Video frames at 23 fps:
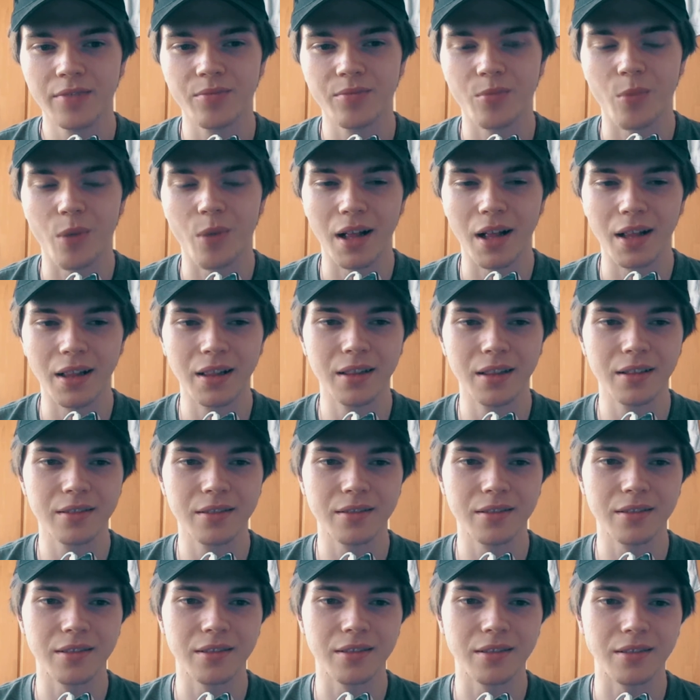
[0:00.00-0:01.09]
well,
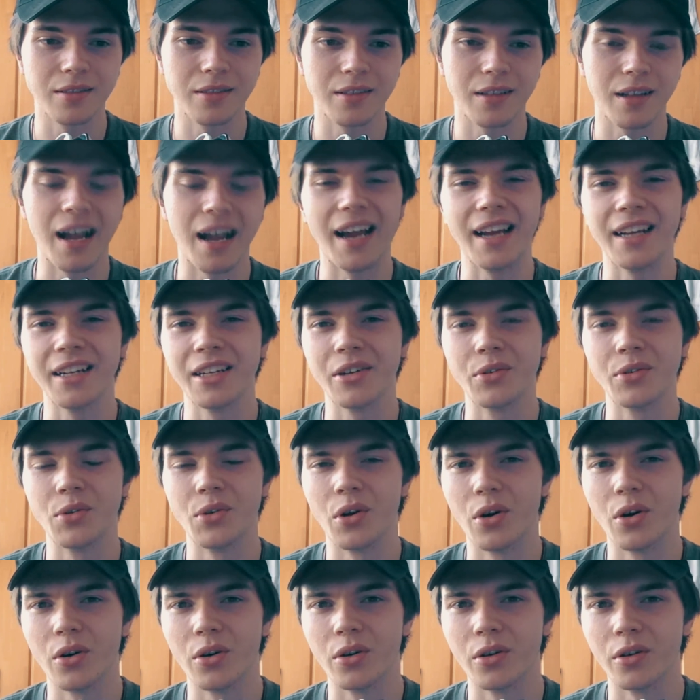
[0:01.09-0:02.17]
I don't
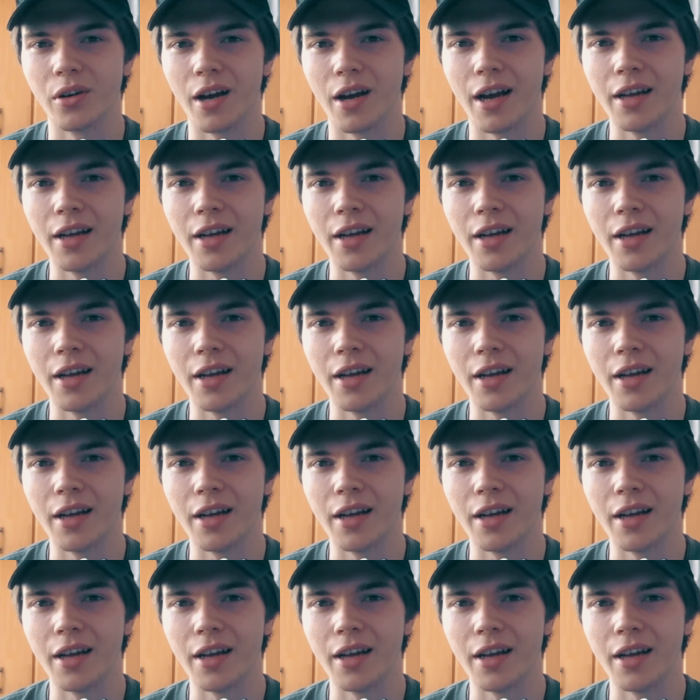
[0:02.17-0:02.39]
know.